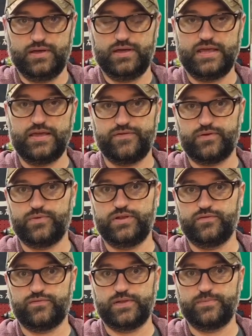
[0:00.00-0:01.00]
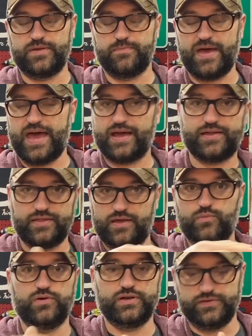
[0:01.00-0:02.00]
even when you flip them back, they
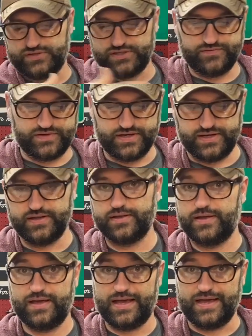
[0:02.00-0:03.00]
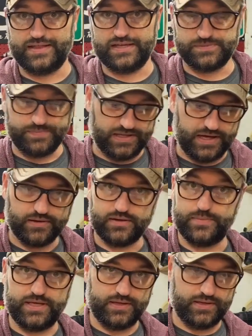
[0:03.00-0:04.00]
will have shifted and they spill out. Let me